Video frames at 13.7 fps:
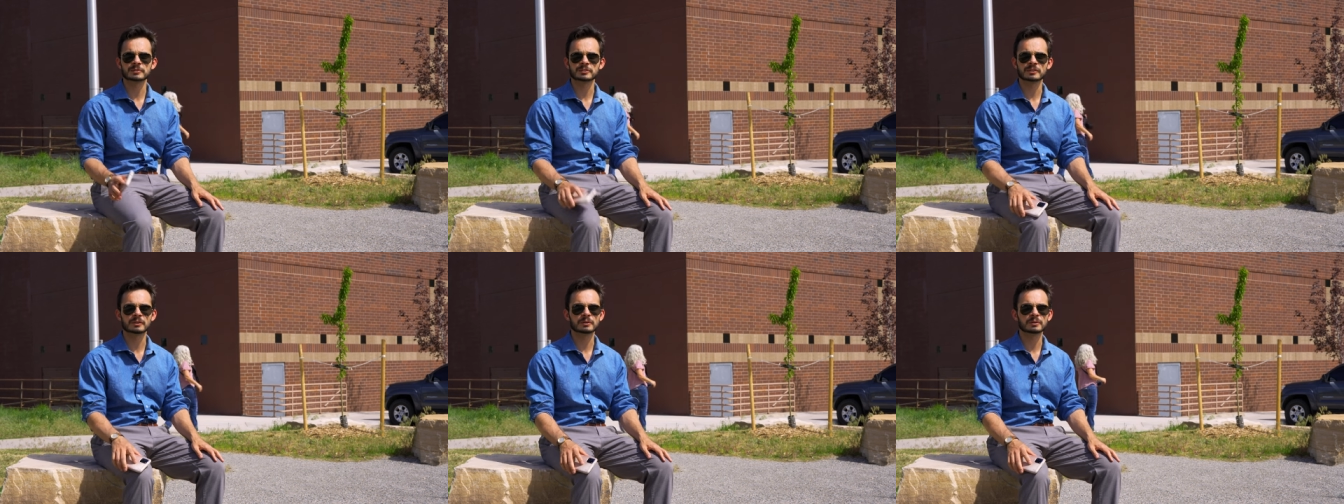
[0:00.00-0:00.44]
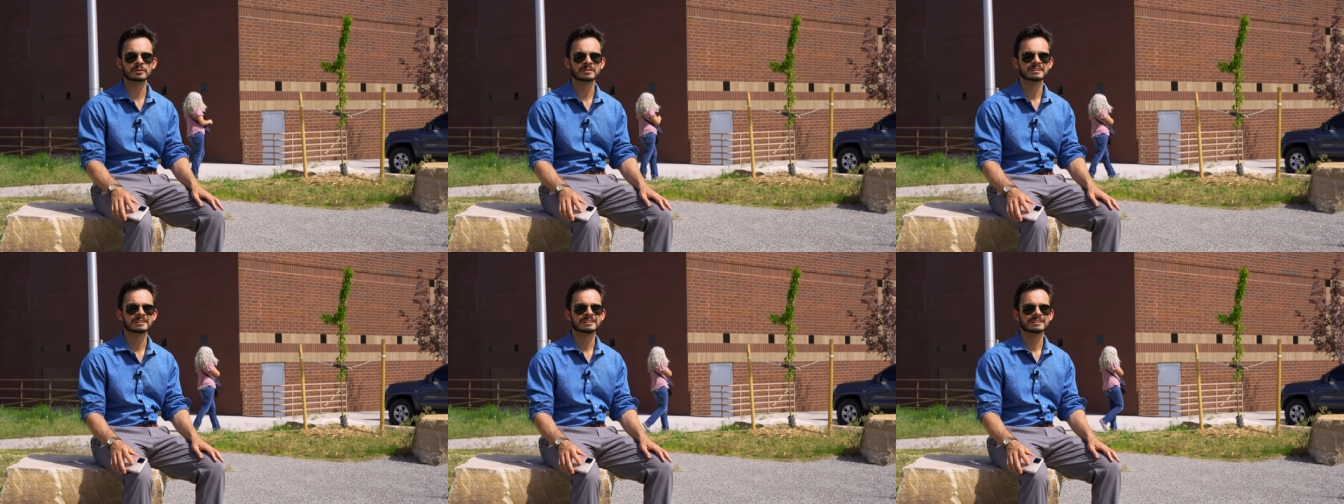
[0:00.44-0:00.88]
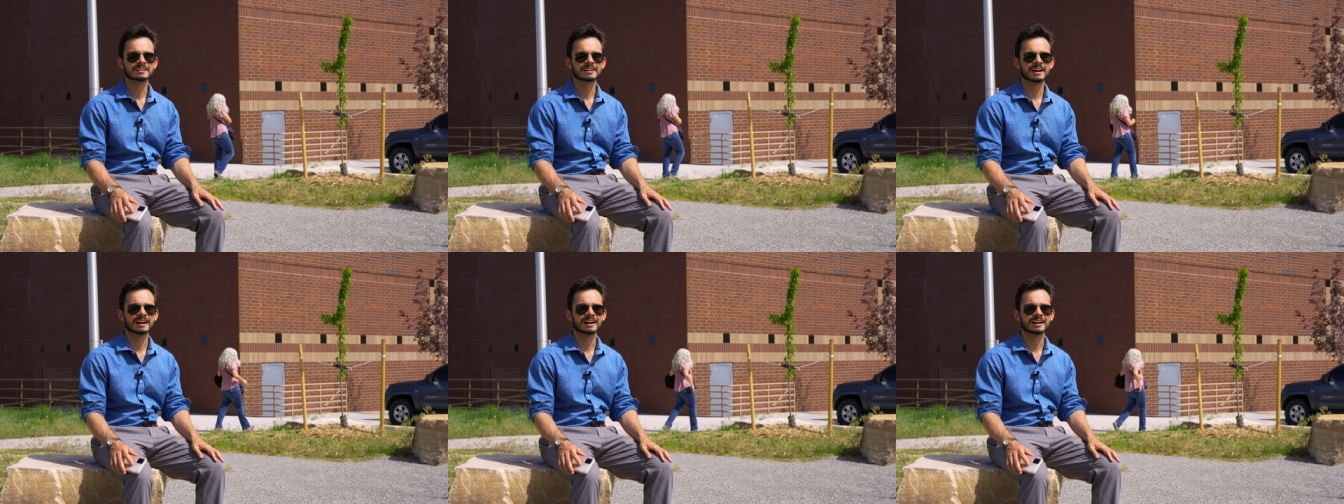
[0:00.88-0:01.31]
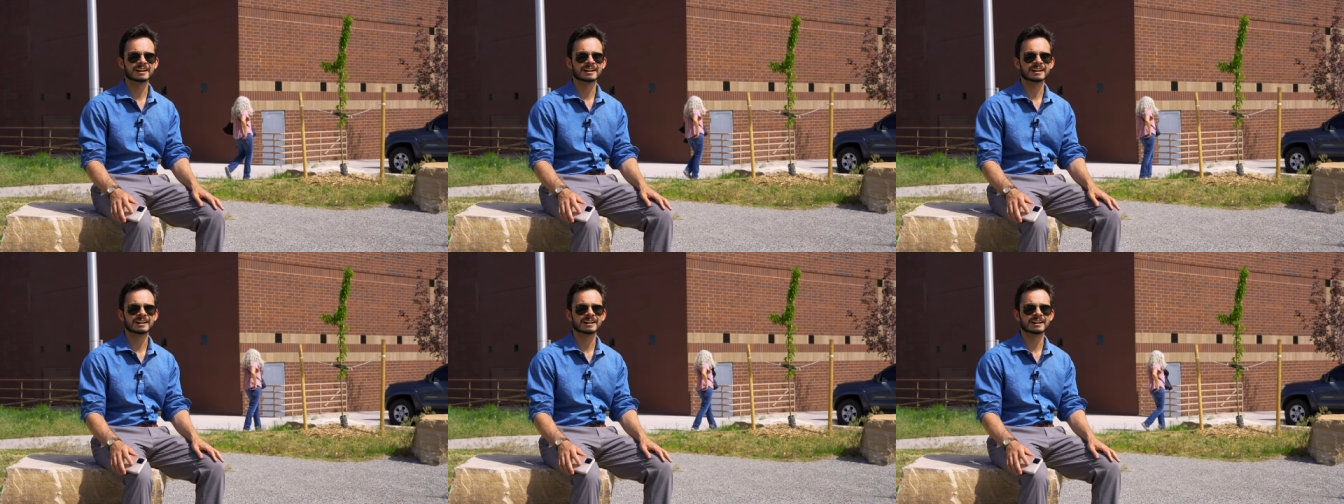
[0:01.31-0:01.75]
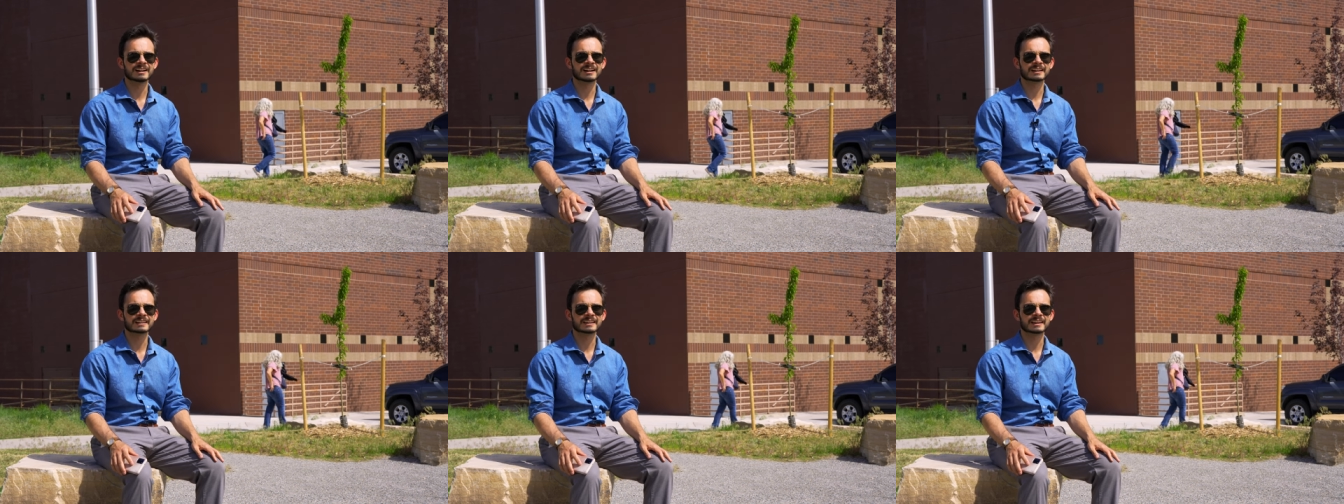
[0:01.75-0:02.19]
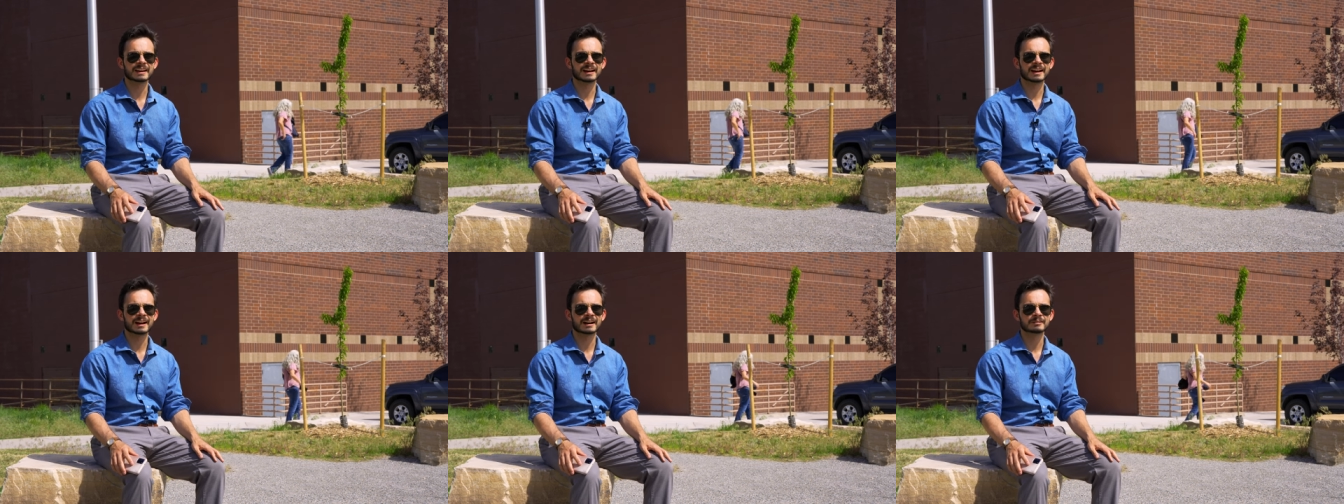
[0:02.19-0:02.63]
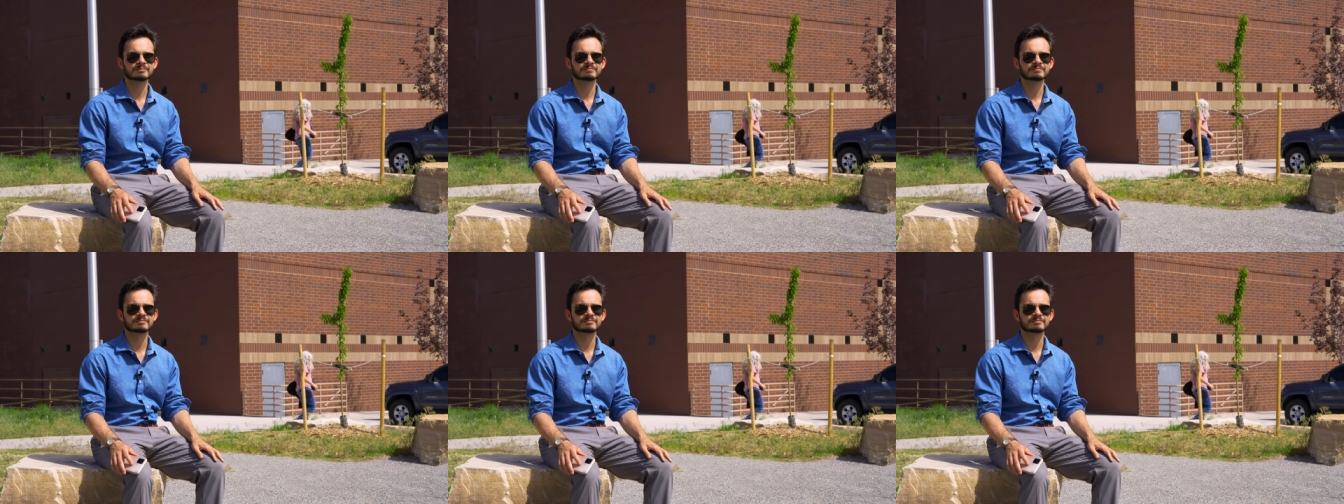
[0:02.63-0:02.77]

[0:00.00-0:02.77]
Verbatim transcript: So, uh, yeah.